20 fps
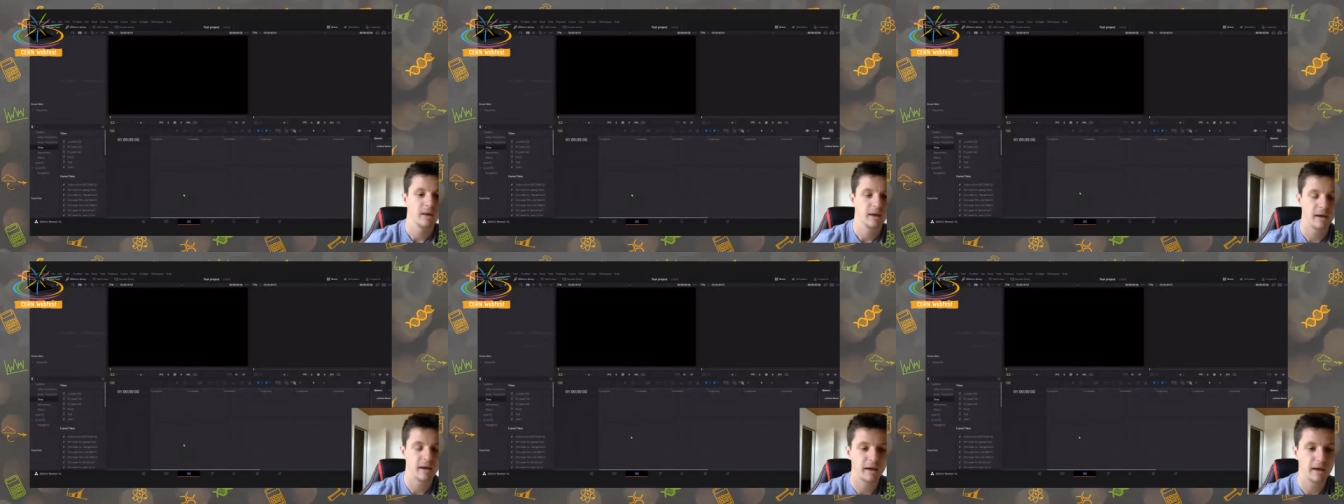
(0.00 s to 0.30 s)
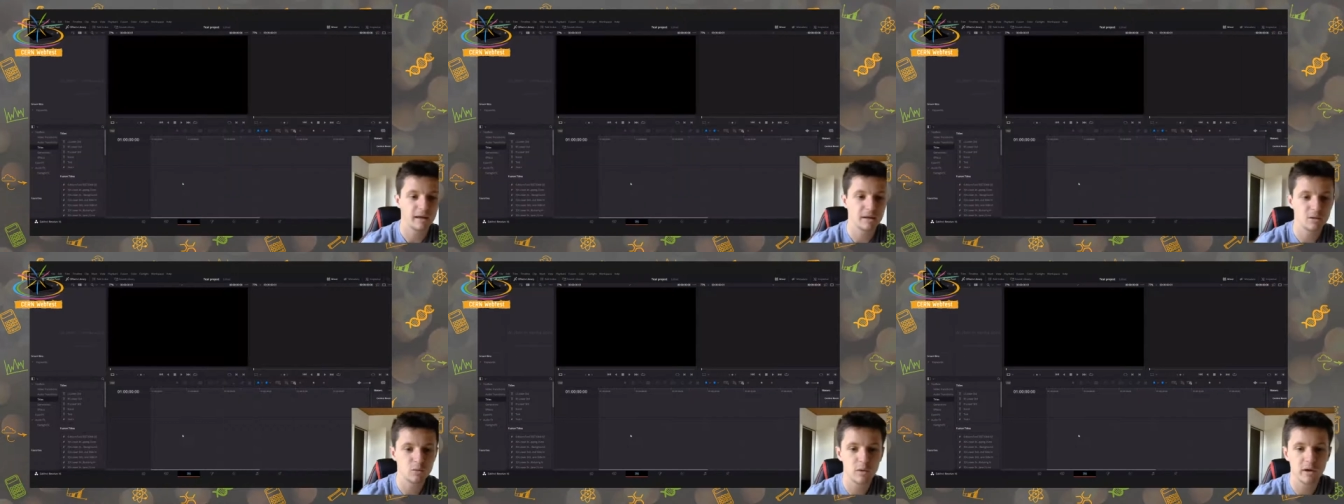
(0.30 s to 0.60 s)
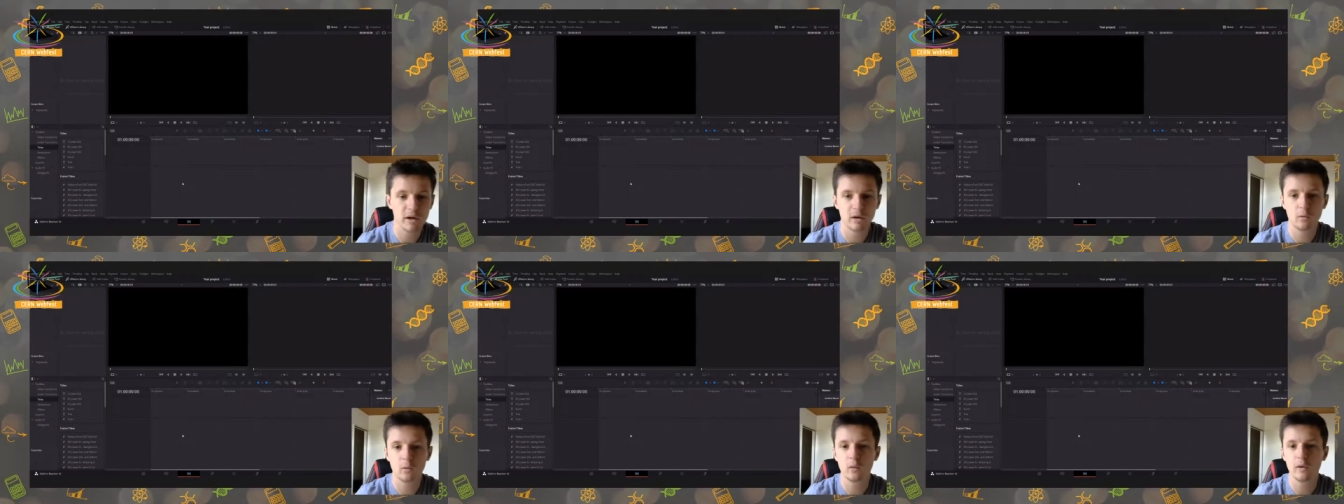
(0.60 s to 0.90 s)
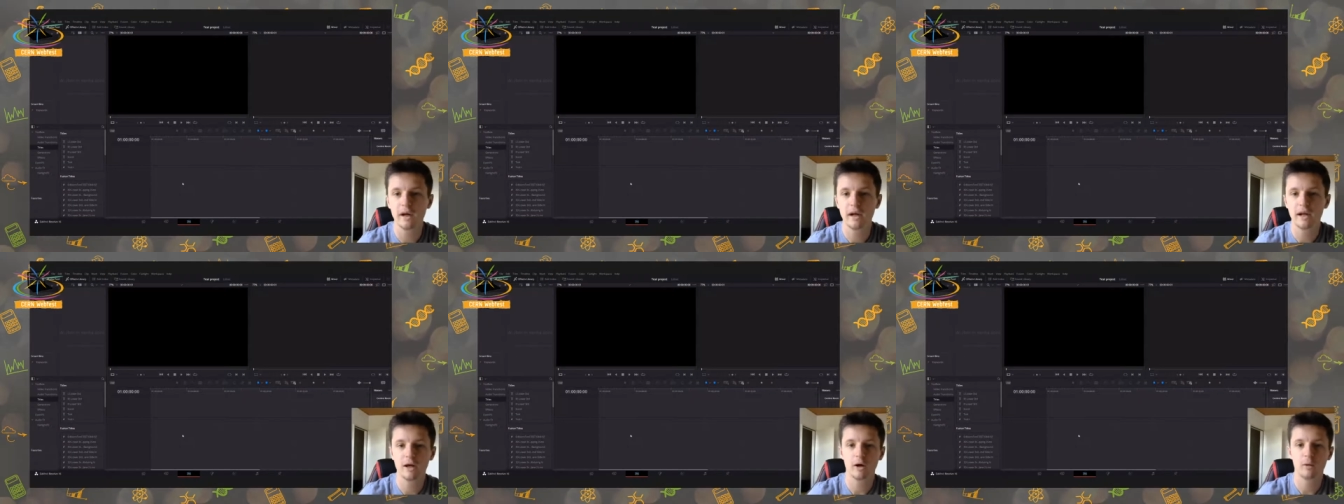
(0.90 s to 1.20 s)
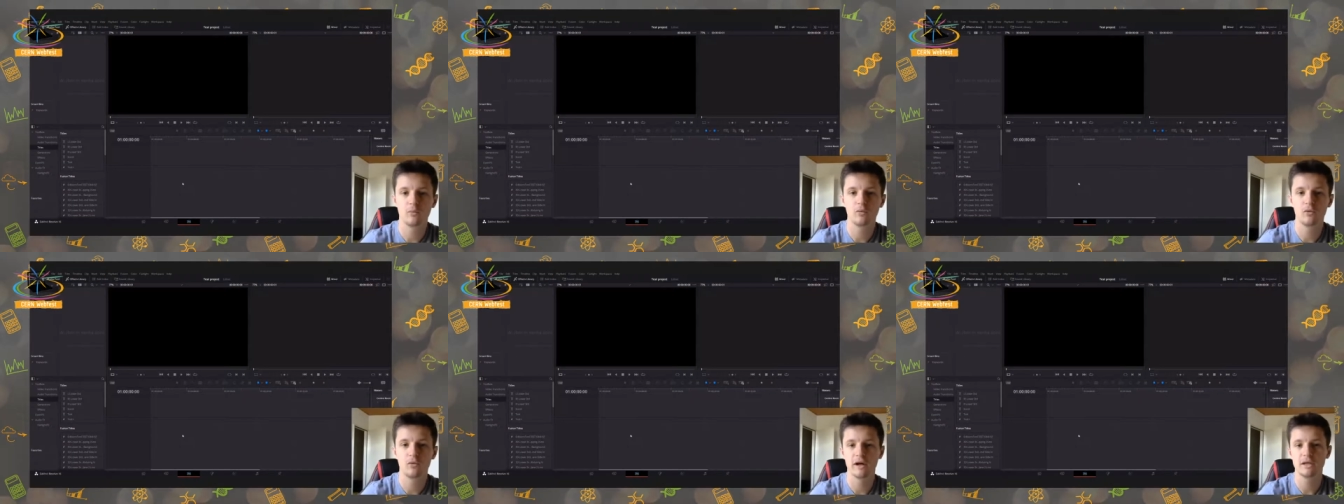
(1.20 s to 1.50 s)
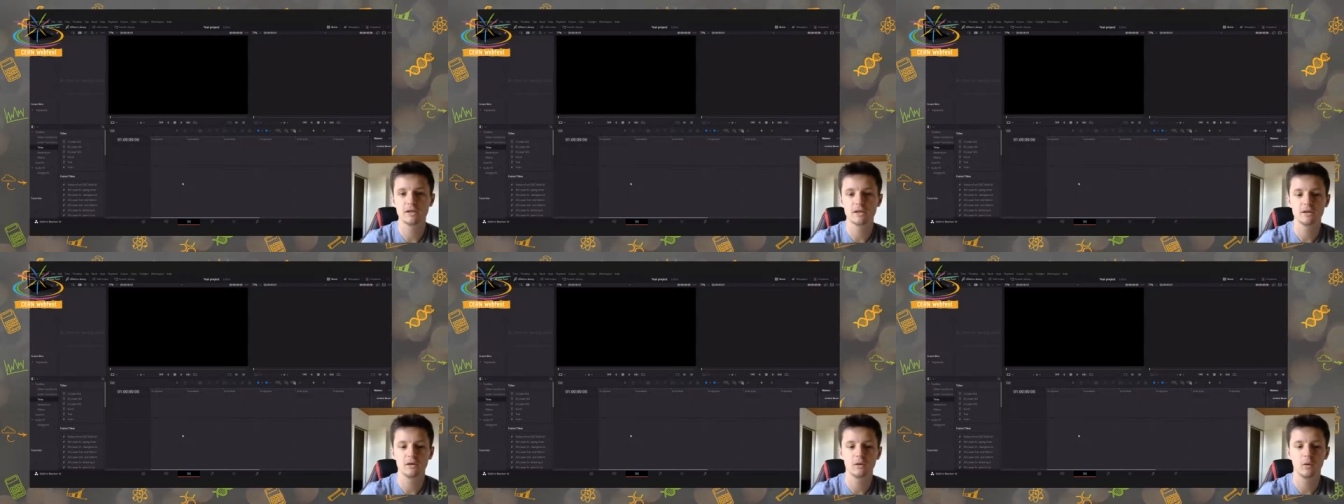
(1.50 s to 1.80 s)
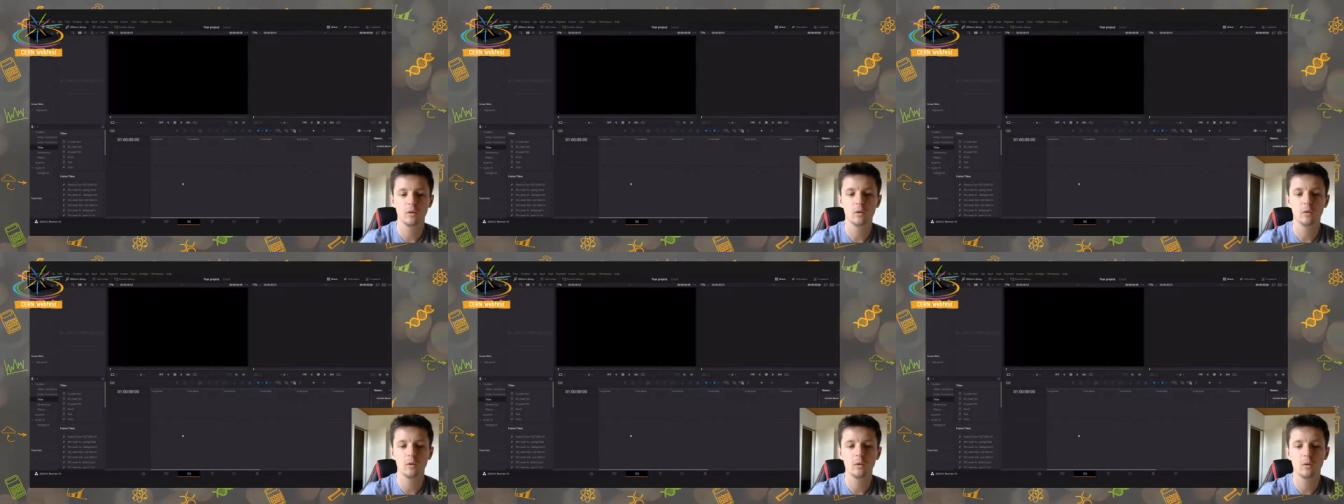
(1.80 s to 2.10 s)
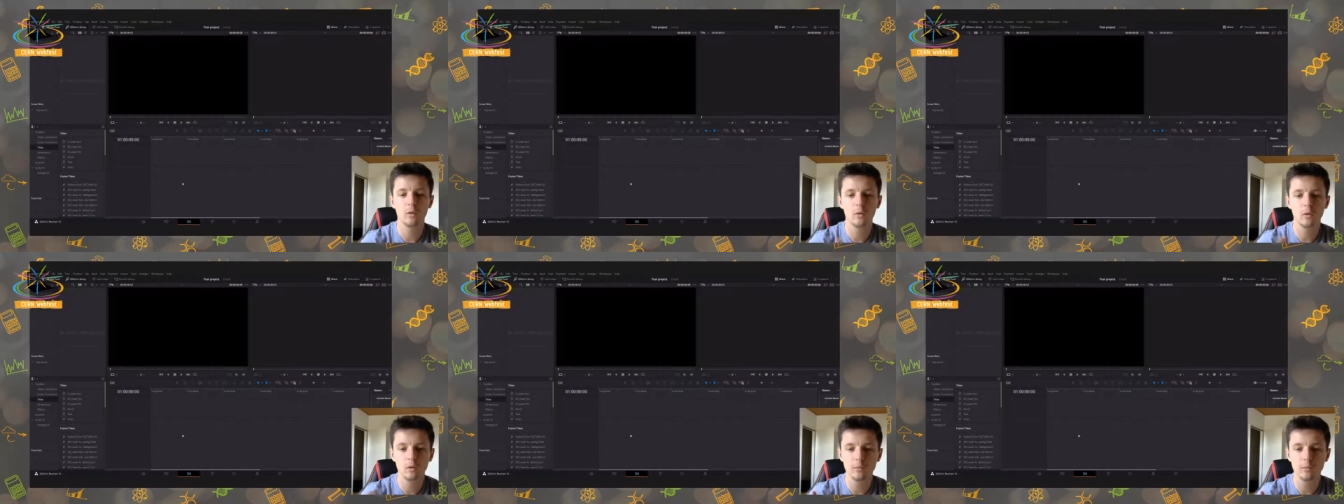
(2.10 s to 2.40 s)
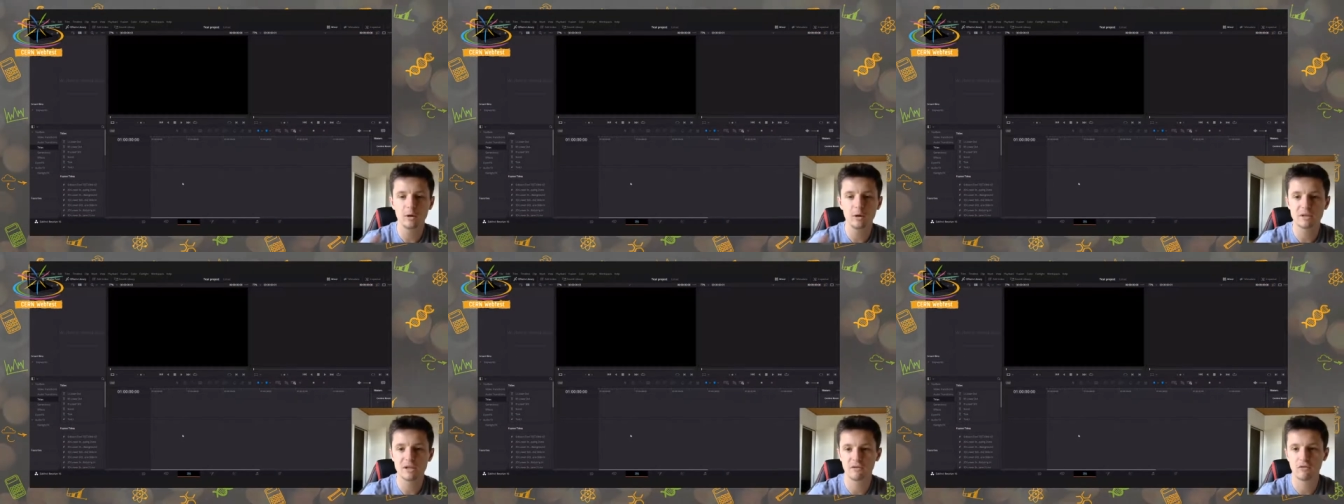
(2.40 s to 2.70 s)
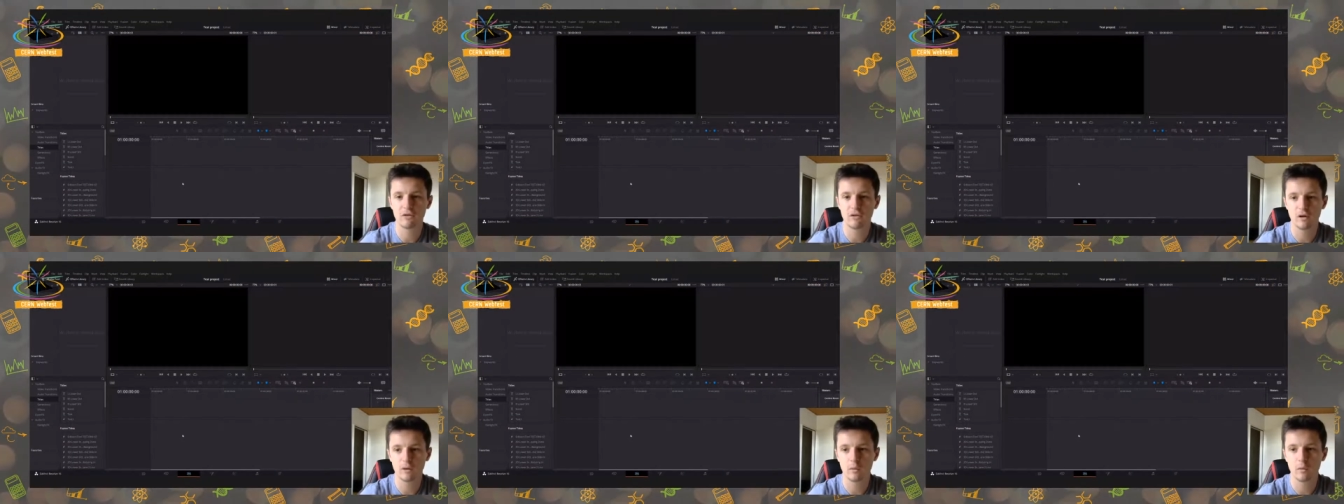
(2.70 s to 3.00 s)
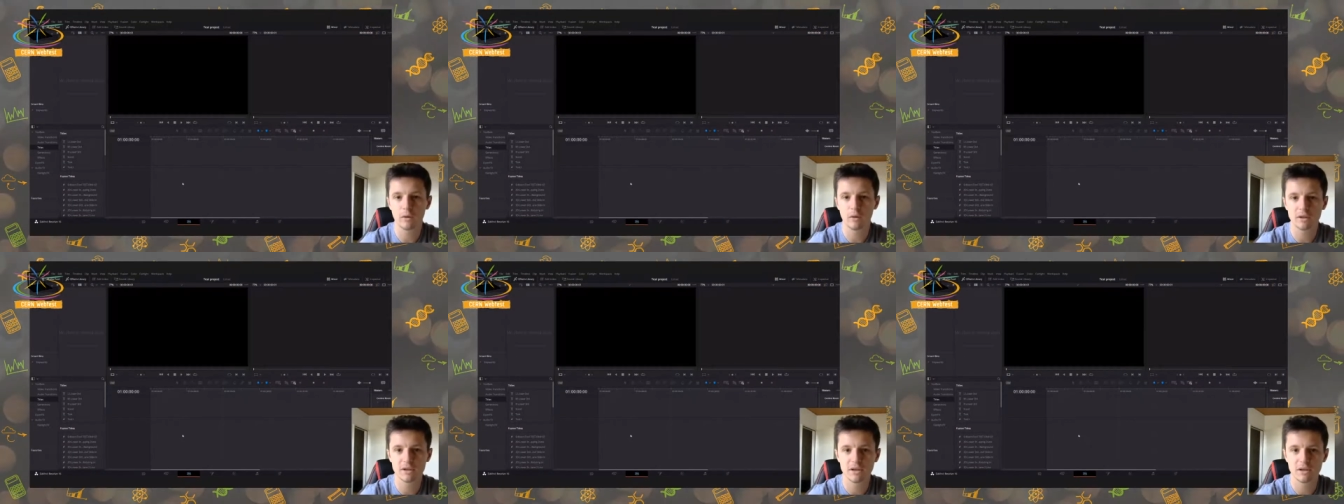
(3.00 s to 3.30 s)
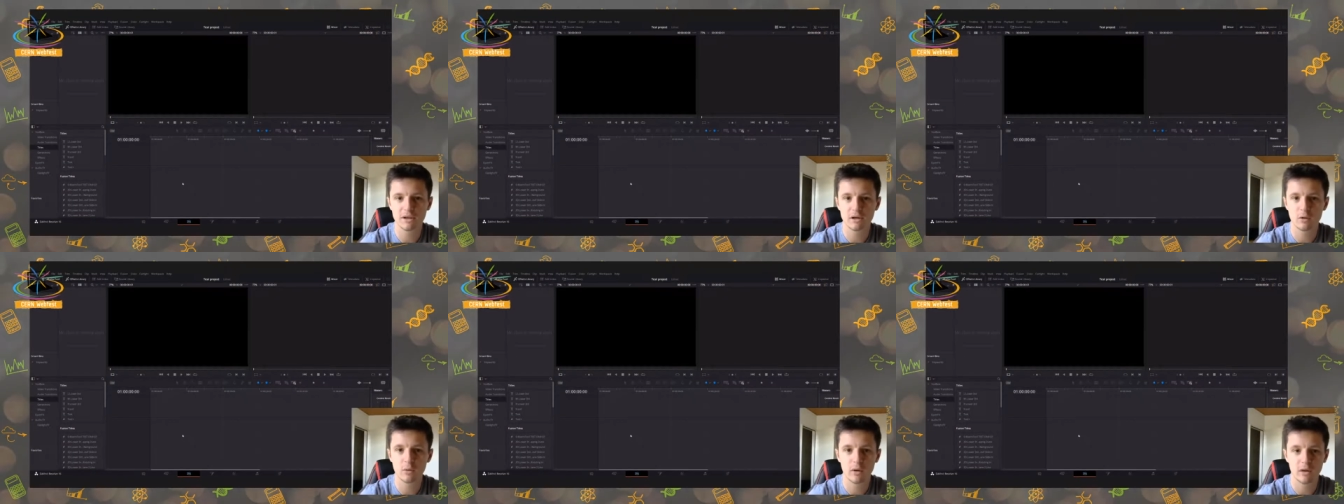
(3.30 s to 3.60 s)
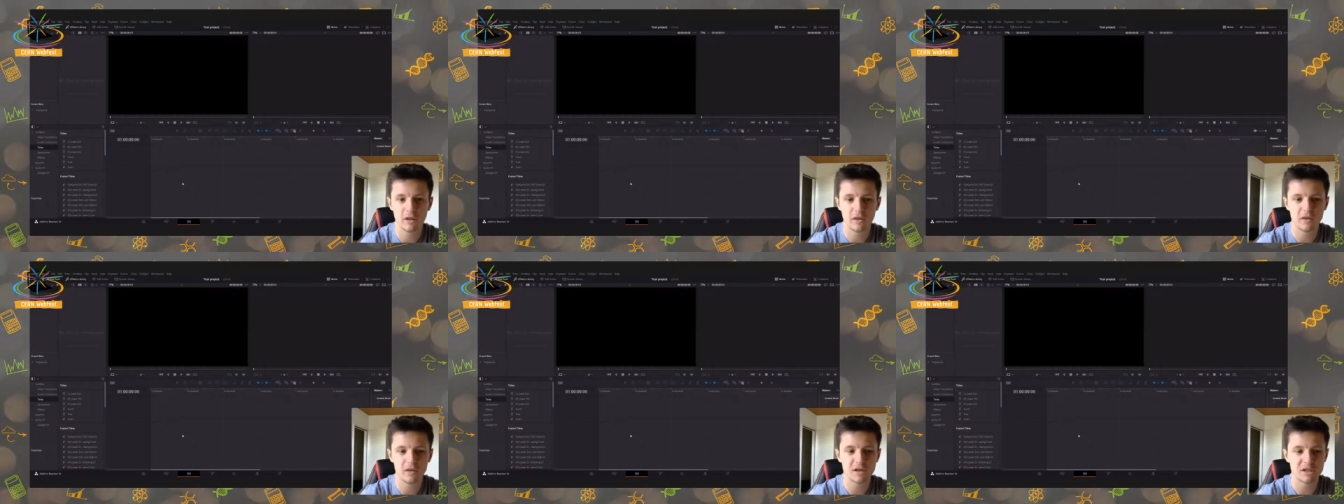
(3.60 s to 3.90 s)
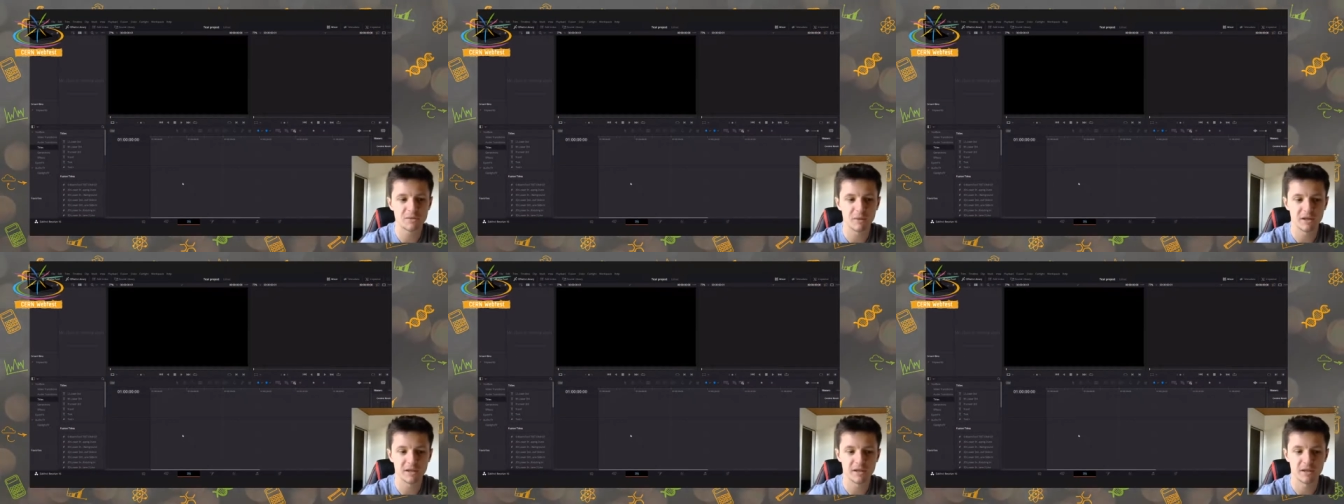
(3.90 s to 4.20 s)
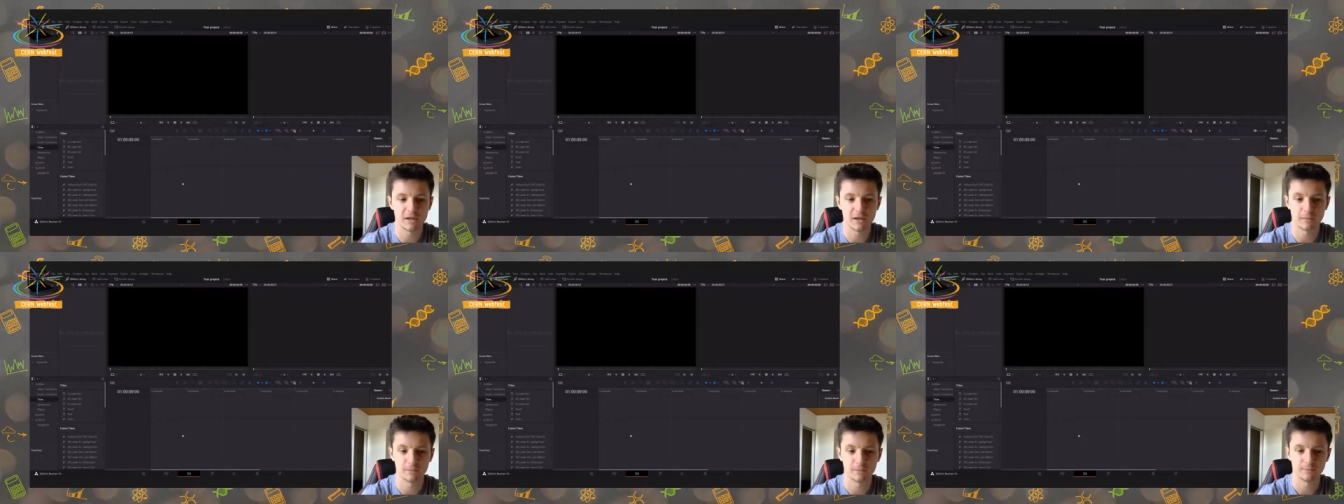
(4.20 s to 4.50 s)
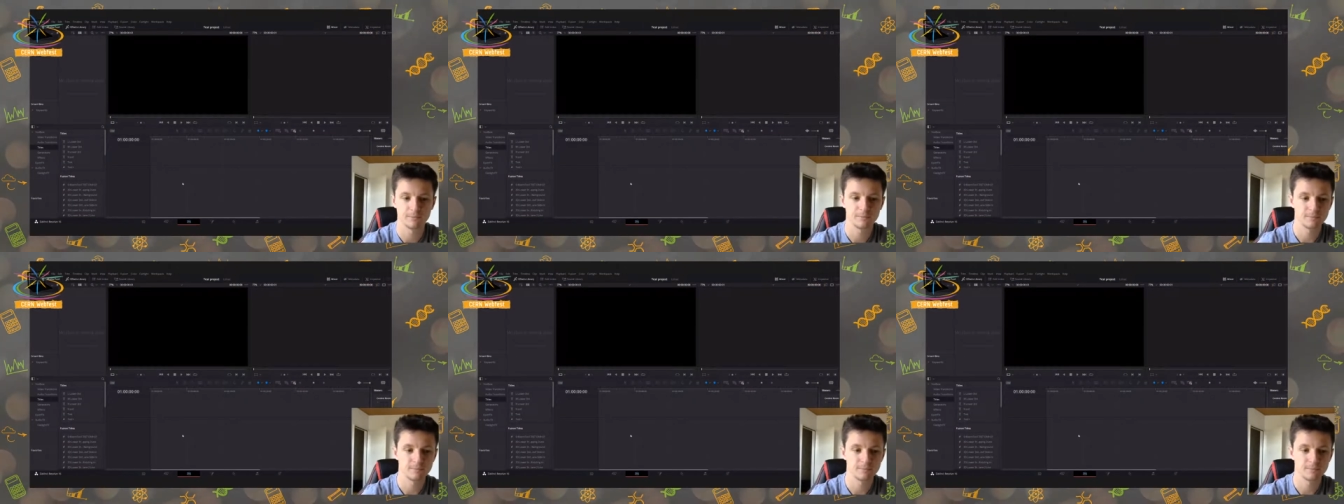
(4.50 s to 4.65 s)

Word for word: and we can really operate almost everything we want to do within this space here.